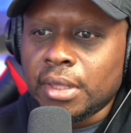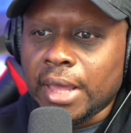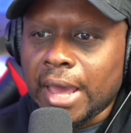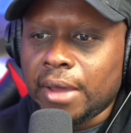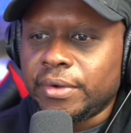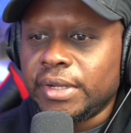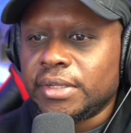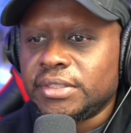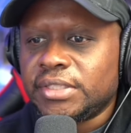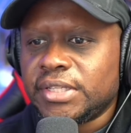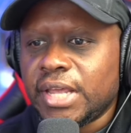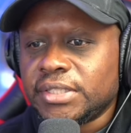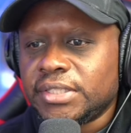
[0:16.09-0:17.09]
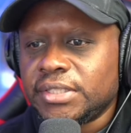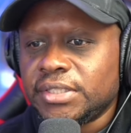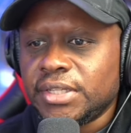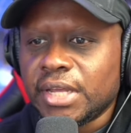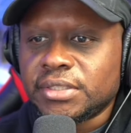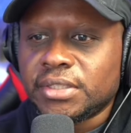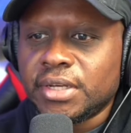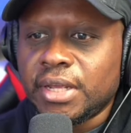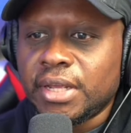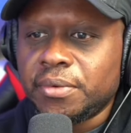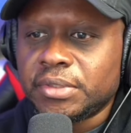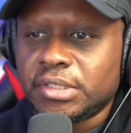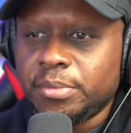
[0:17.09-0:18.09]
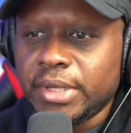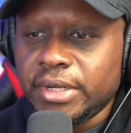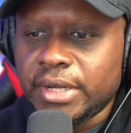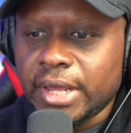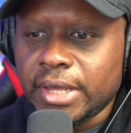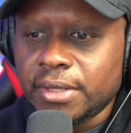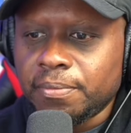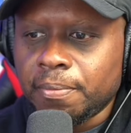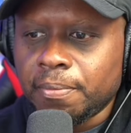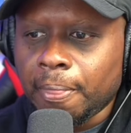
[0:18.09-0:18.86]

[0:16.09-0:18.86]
Out here in Texas, yesterday was the big day.